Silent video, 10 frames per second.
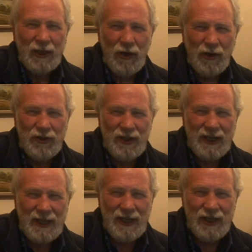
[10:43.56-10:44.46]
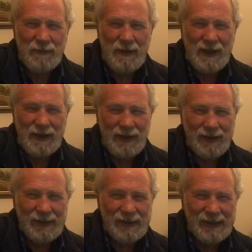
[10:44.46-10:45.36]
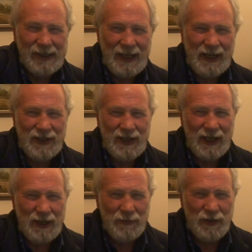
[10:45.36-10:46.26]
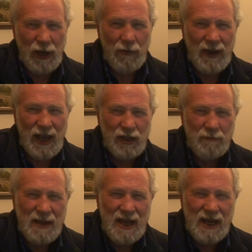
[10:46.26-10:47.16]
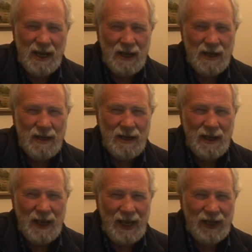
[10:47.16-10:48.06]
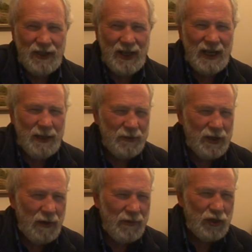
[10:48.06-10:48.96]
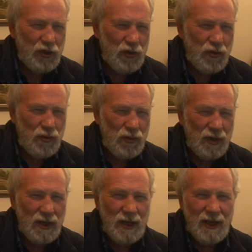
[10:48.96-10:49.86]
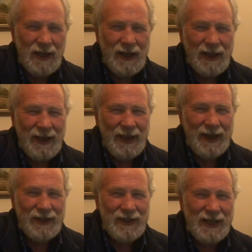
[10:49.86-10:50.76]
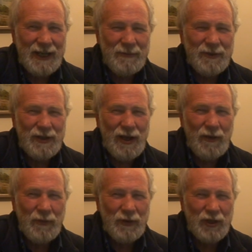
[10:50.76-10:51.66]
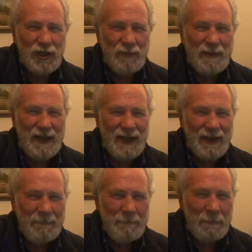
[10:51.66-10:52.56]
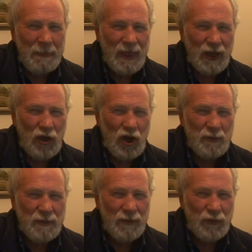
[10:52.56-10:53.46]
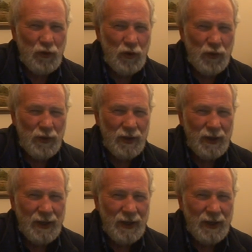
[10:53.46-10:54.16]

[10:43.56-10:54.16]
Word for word: God said He is me. He sent himself as me. He sent himself as you. He sent himself to speak the gospel of truth,